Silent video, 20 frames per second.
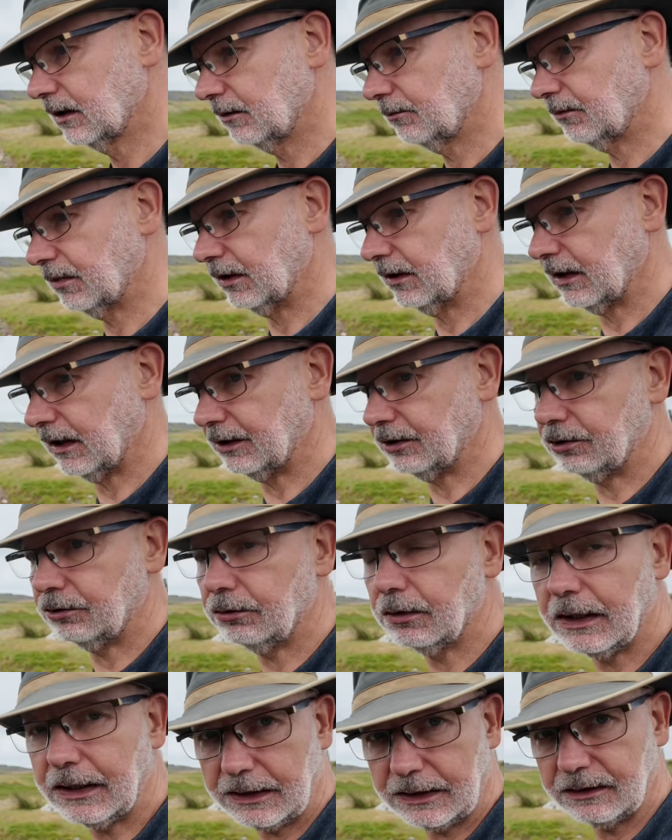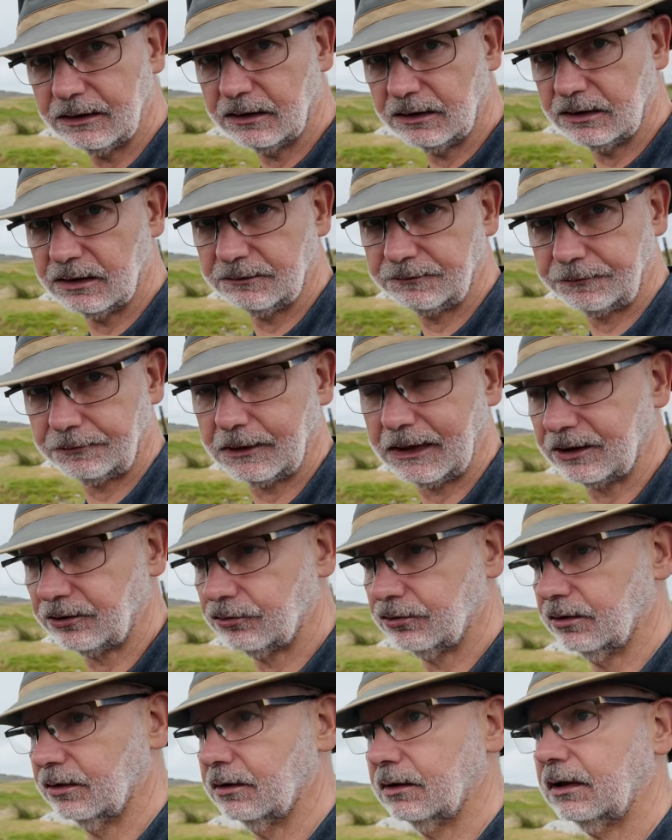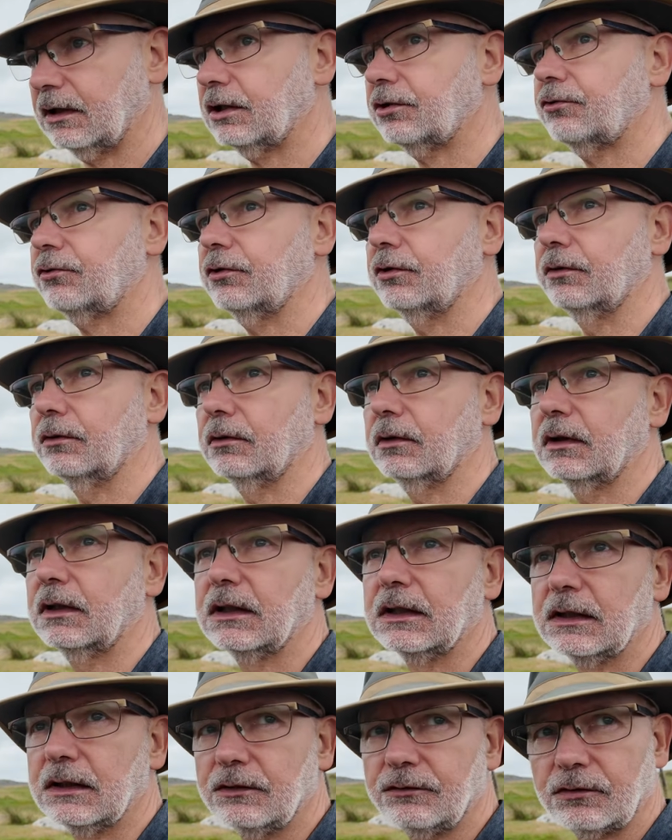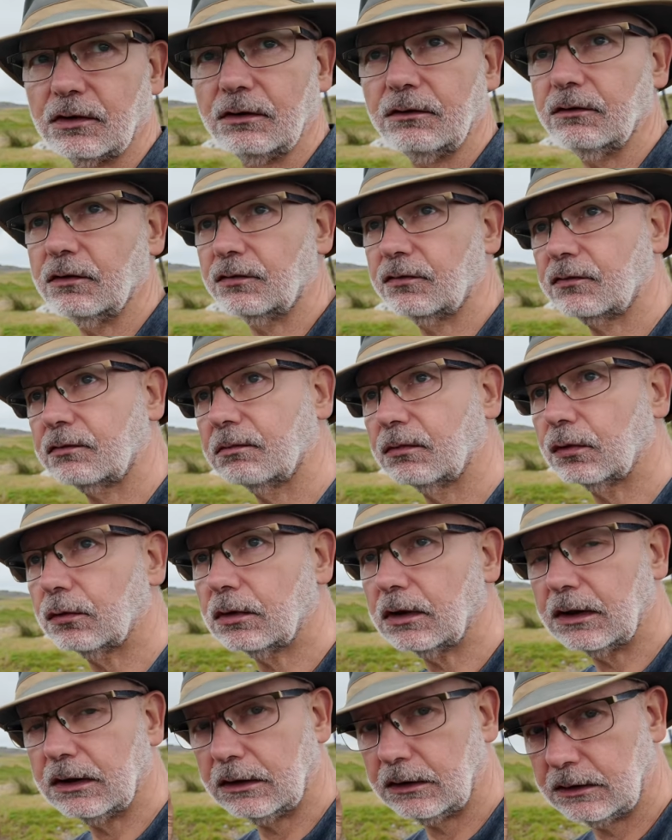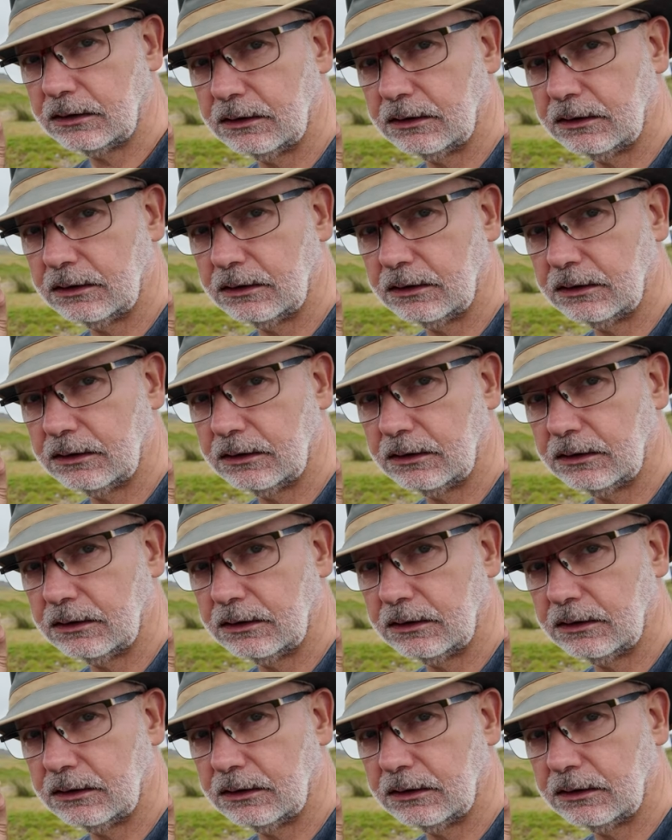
but then you hit the diffraction issue. So the smaller